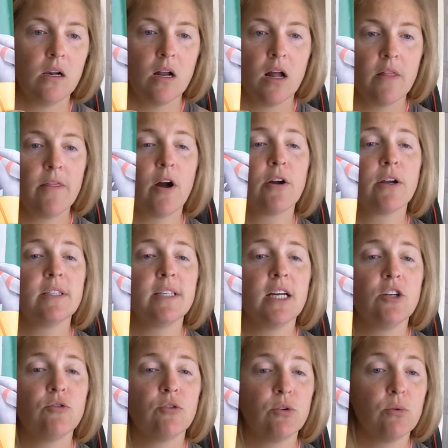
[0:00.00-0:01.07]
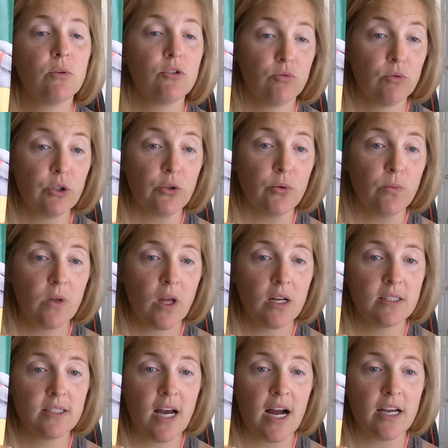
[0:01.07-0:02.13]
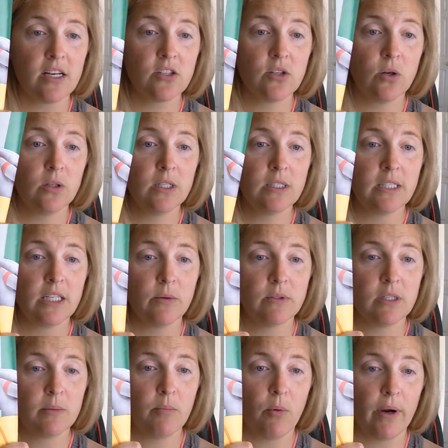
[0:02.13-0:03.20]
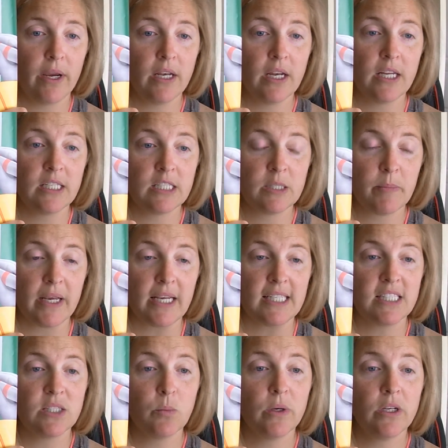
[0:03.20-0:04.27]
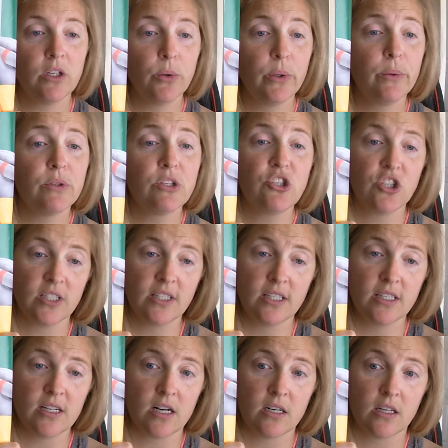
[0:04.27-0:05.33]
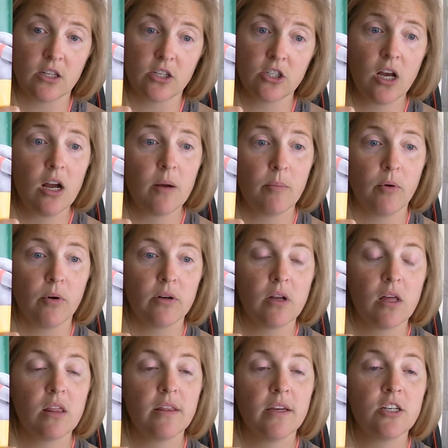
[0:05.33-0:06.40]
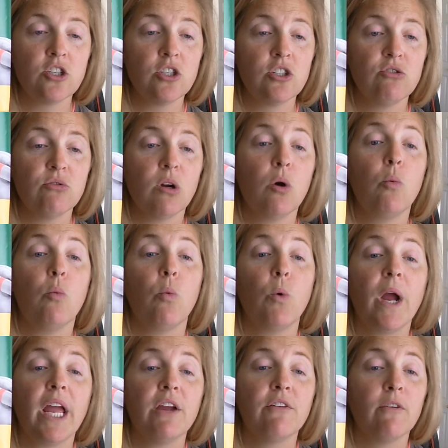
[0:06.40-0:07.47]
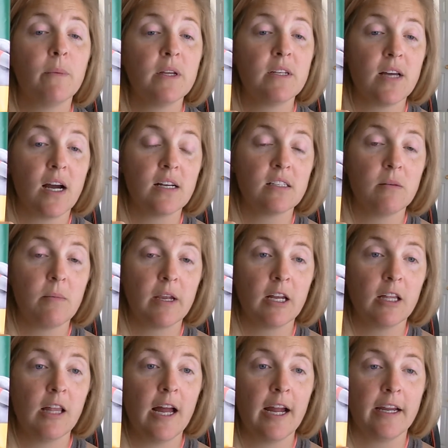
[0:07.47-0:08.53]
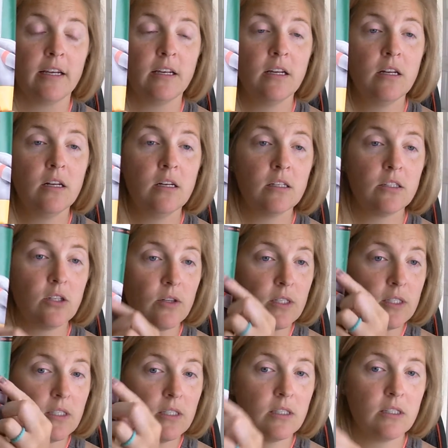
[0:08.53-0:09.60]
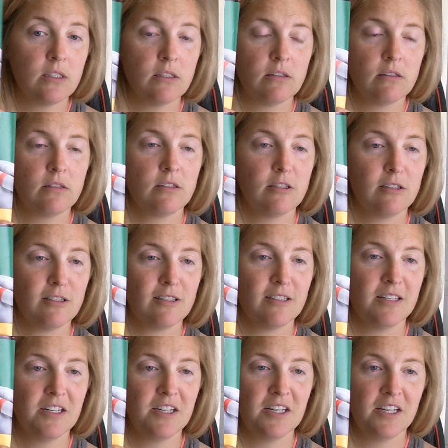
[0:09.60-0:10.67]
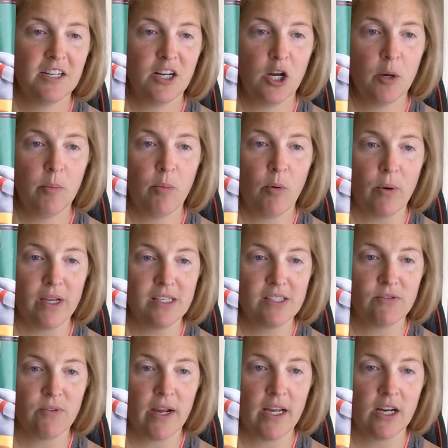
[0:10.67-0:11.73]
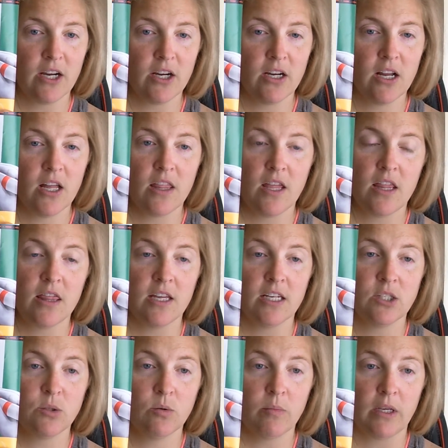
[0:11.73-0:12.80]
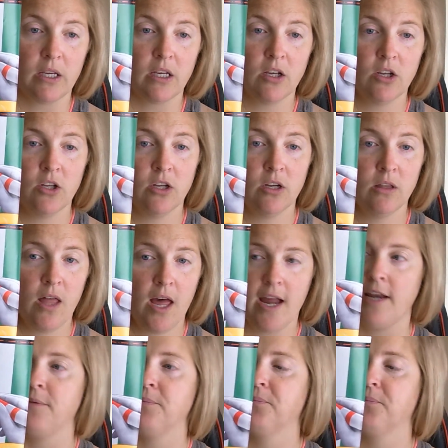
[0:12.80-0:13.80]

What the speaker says: The architect drew a dot and told us it was a point in space. We knew it was just a dot on the chalkboard. Then she drew away from the dot to make a line. So this is a point right here, and then this would be your line.